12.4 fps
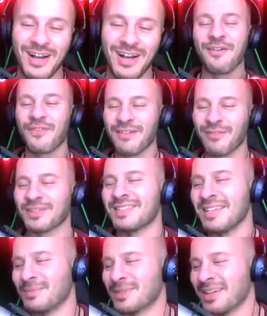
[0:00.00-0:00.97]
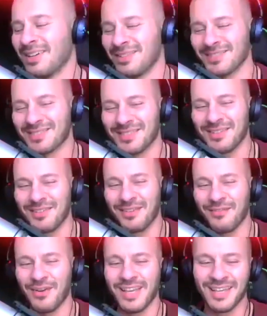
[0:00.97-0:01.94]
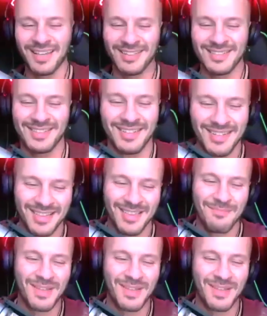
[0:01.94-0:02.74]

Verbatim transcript: your favorite team's color. So the Vikings, the yeah,